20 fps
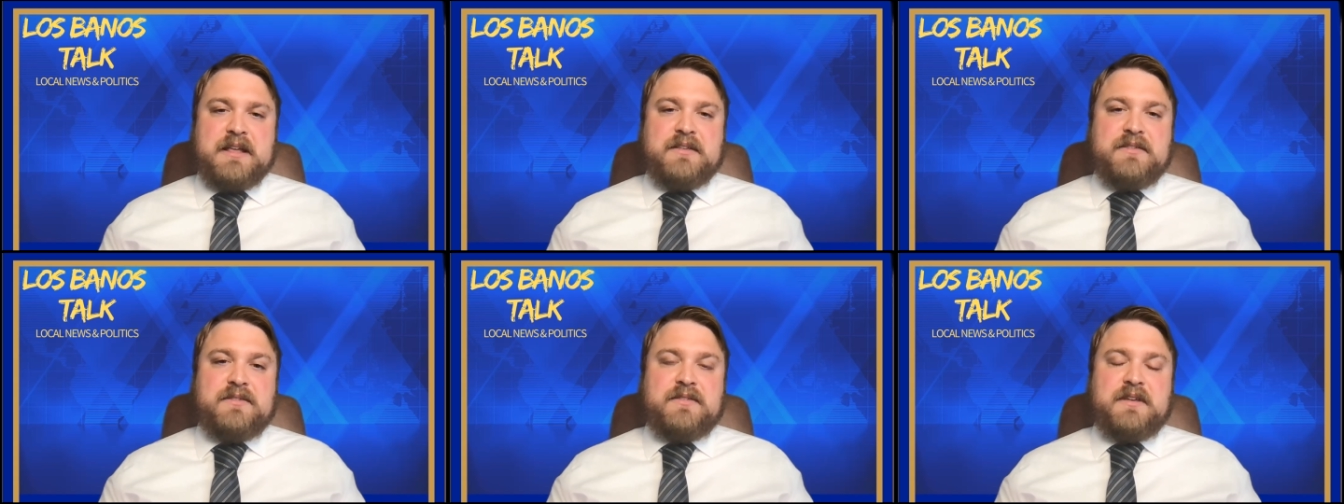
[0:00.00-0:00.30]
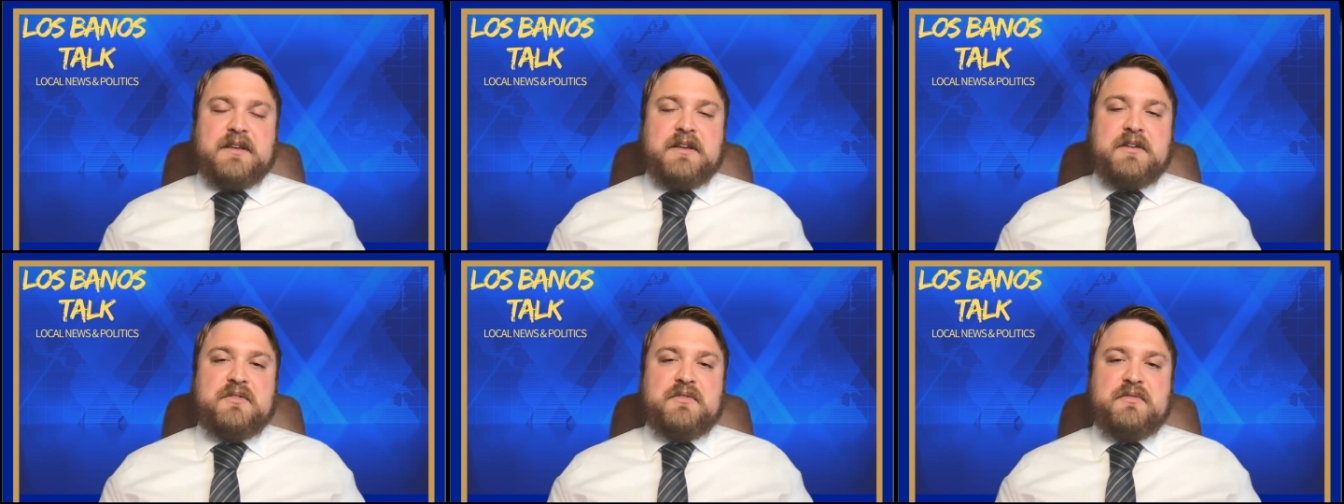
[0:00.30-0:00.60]

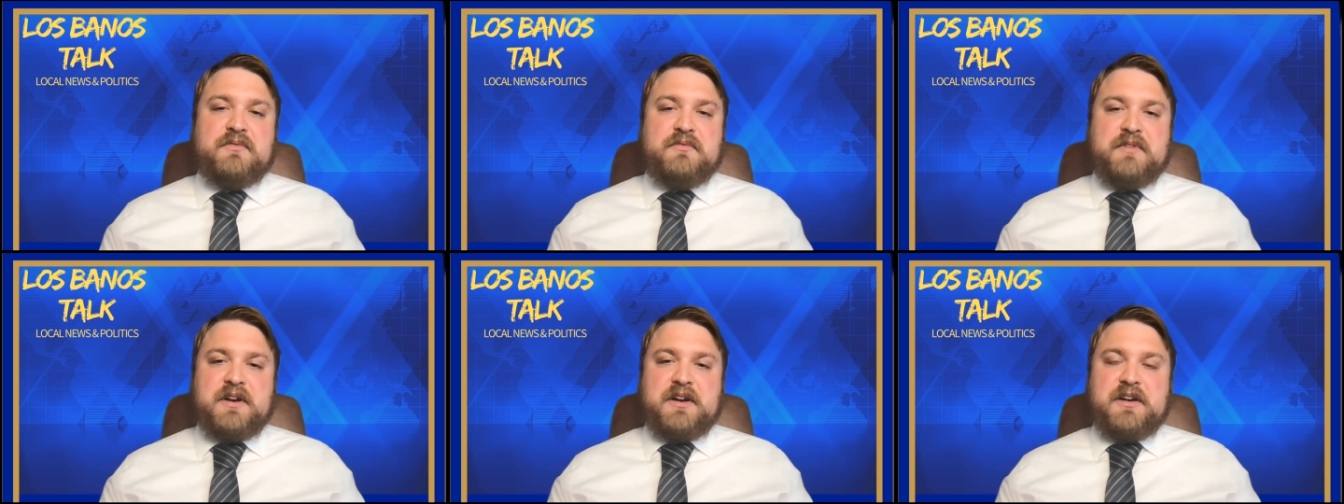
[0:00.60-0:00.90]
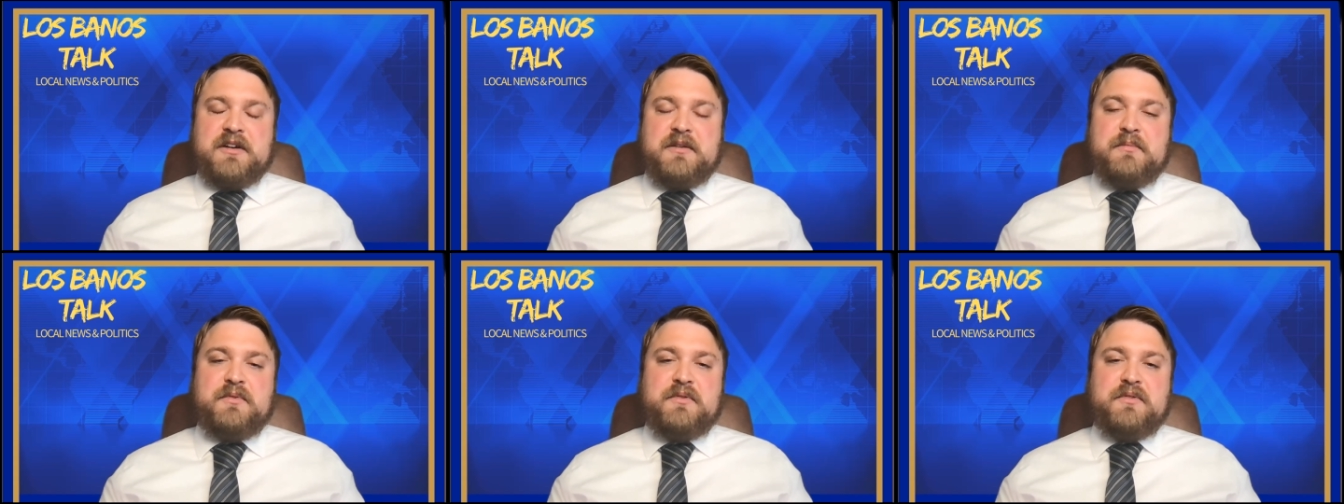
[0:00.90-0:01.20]
single
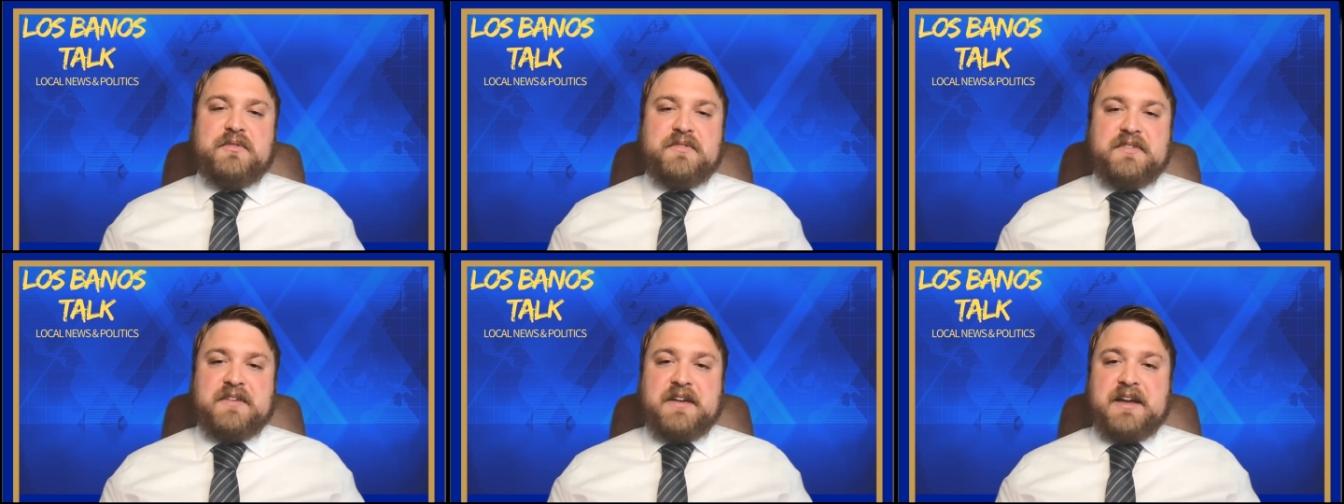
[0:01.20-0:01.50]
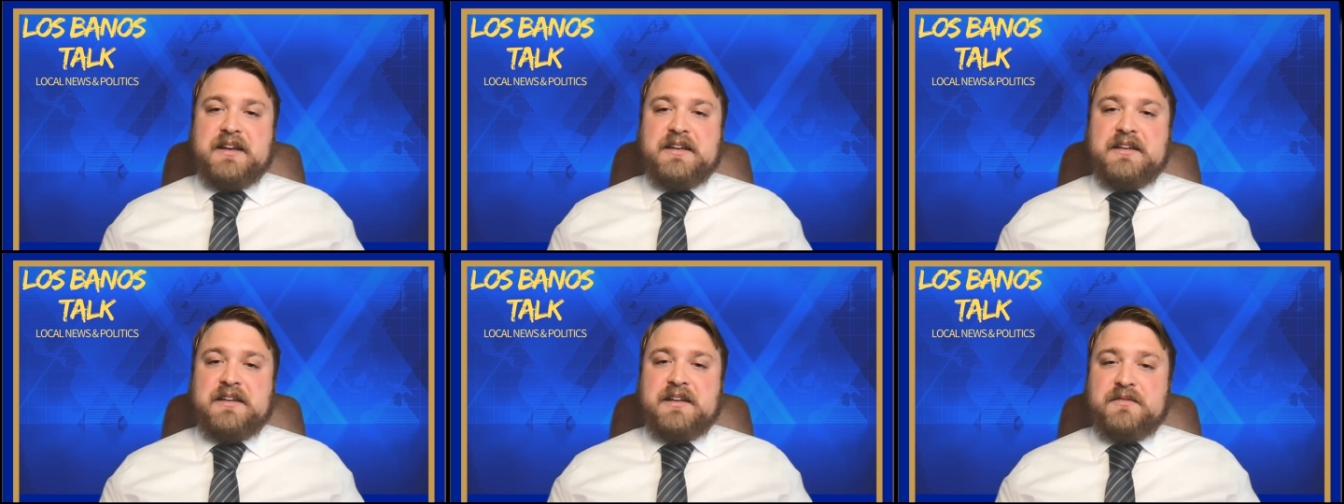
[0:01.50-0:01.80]
variable
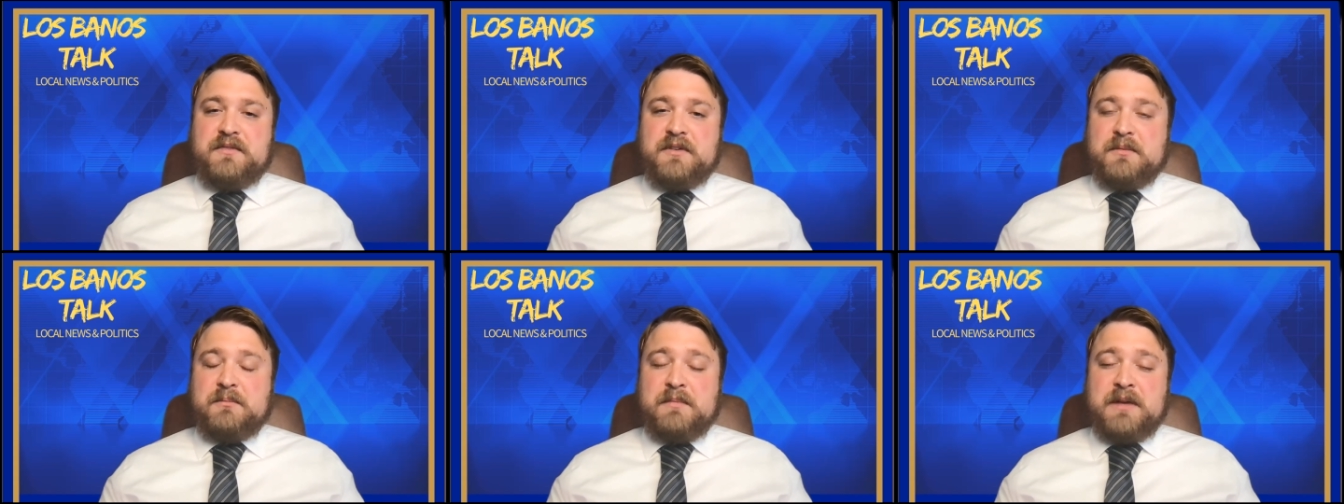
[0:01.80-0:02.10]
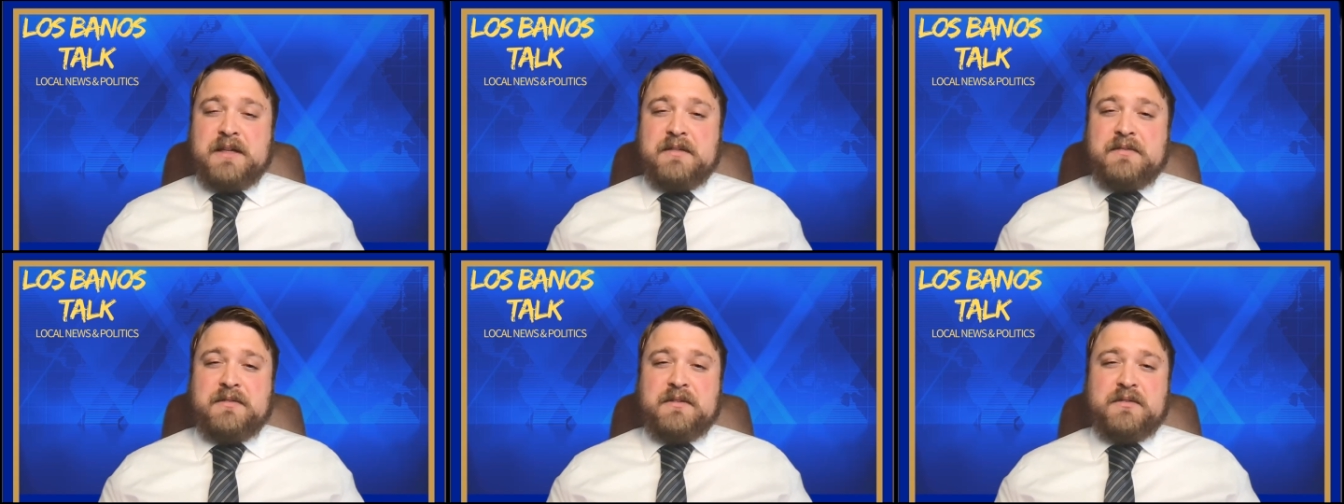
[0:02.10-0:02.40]
scientific
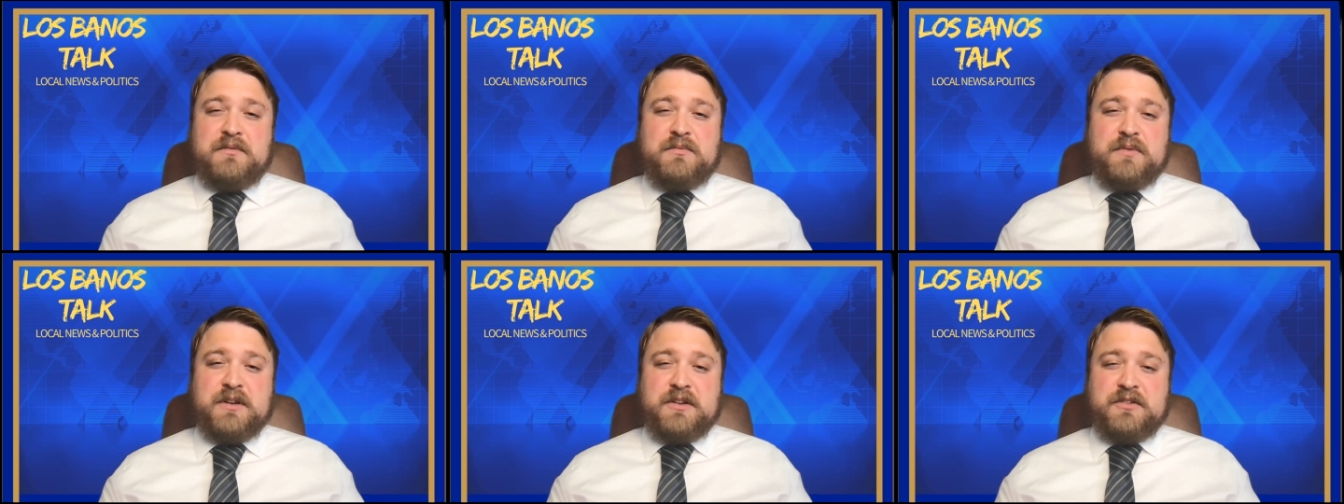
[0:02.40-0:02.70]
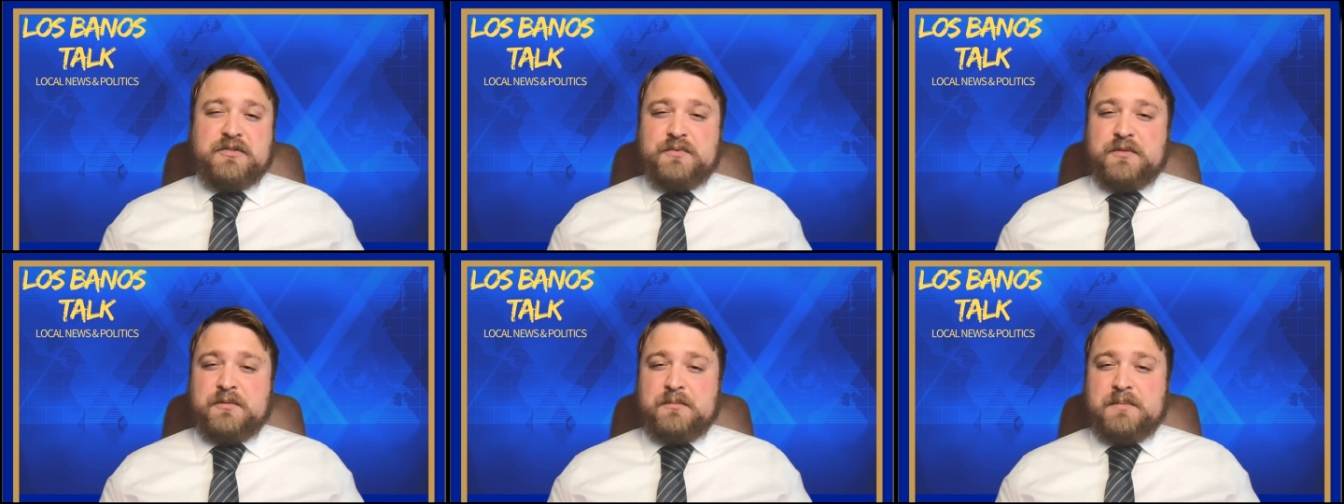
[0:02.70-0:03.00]
method
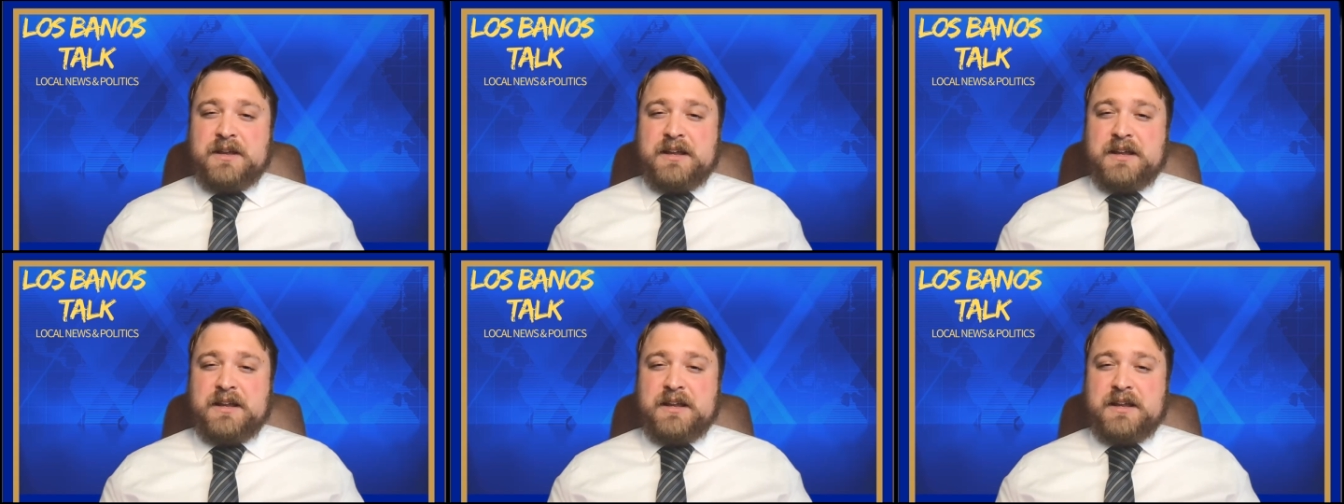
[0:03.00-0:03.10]
which would